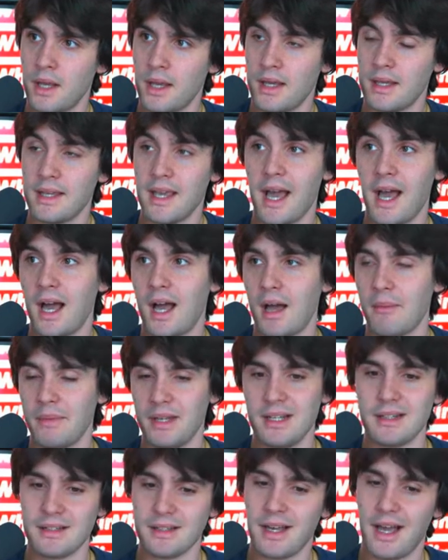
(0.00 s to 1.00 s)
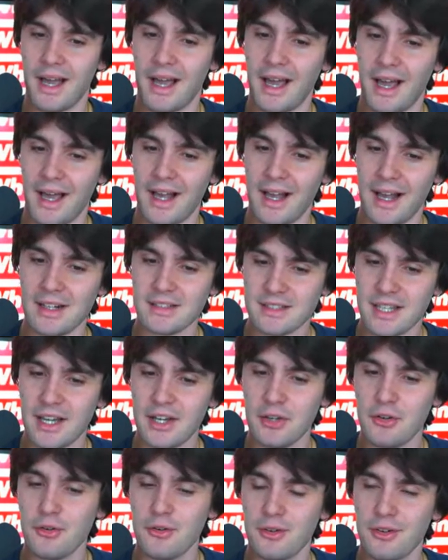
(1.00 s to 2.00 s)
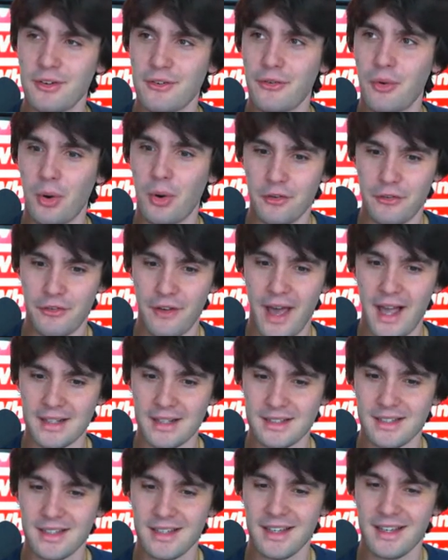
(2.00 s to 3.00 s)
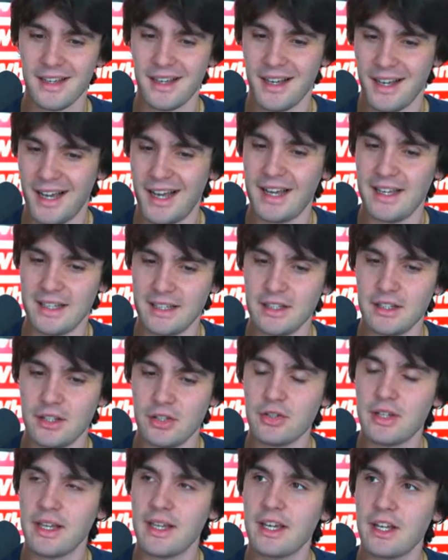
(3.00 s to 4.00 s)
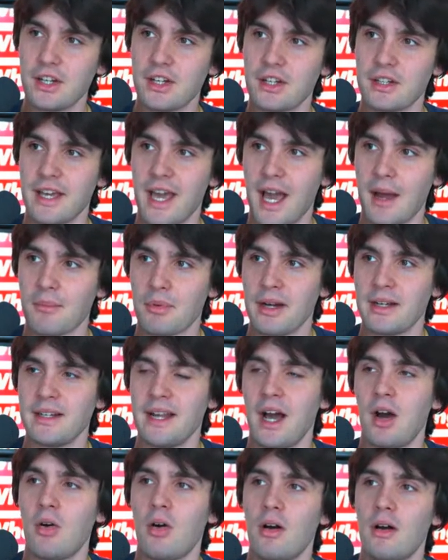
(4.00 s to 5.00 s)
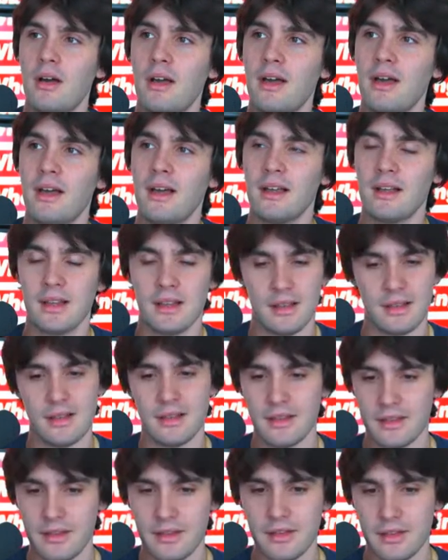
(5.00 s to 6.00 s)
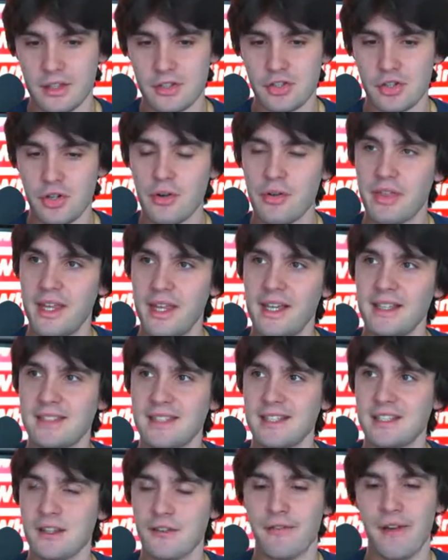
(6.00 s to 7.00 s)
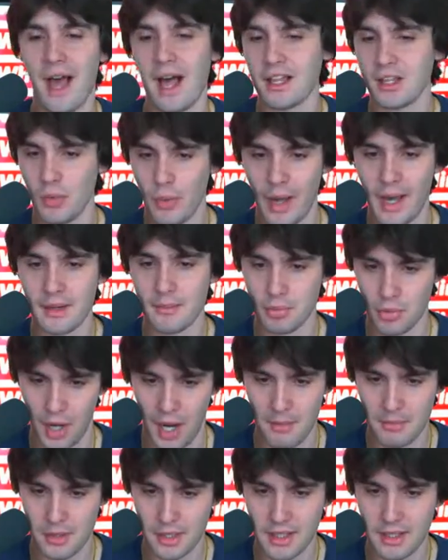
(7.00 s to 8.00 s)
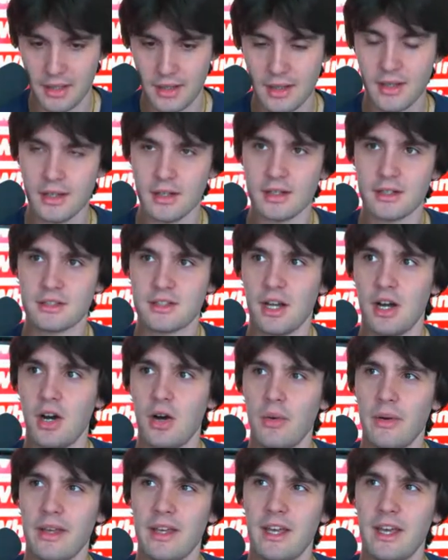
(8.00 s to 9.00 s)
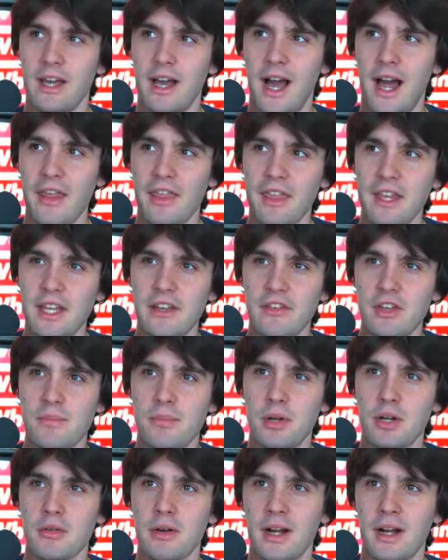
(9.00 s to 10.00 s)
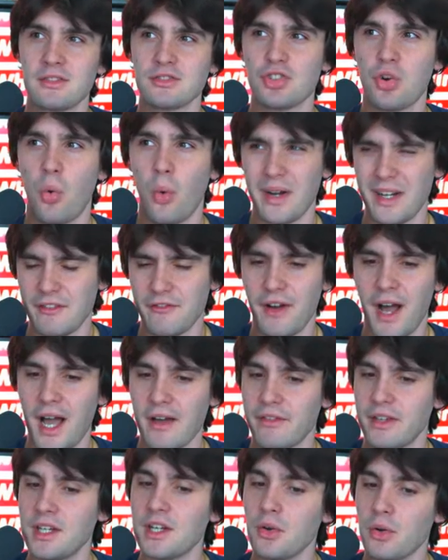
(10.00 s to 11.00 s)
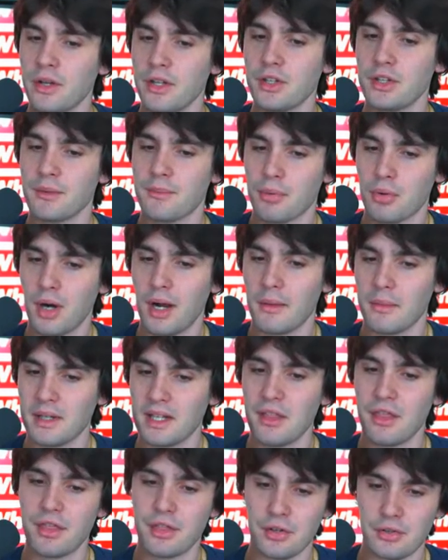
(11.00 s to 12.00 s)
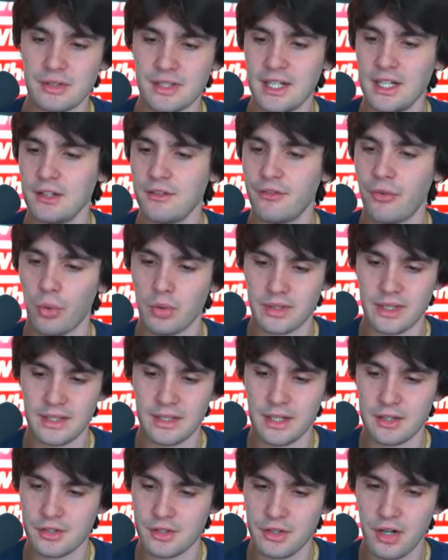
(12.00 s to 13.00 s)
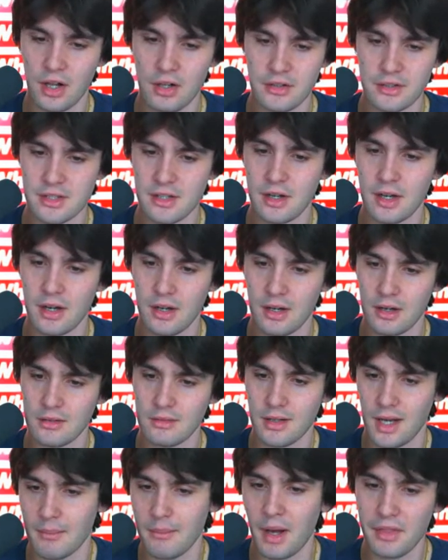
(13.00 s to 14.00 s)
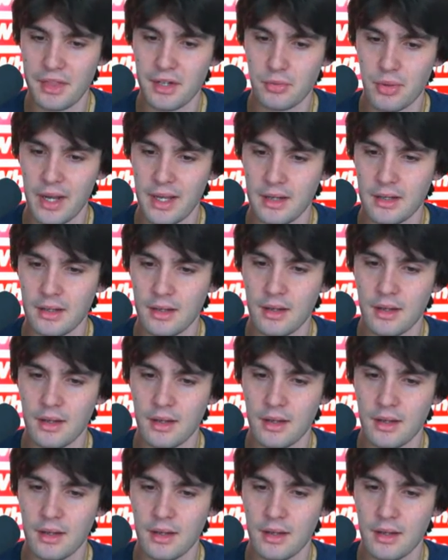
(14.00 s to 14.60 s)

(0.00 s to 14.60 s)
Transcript: Yeah, I mean, I'll tell you for a fact, you can get a good cap rate. Now, the truth is, it's a value add property. So I think if you put around $25 into it, you could probably get $1,300-$1,400 a month in rent.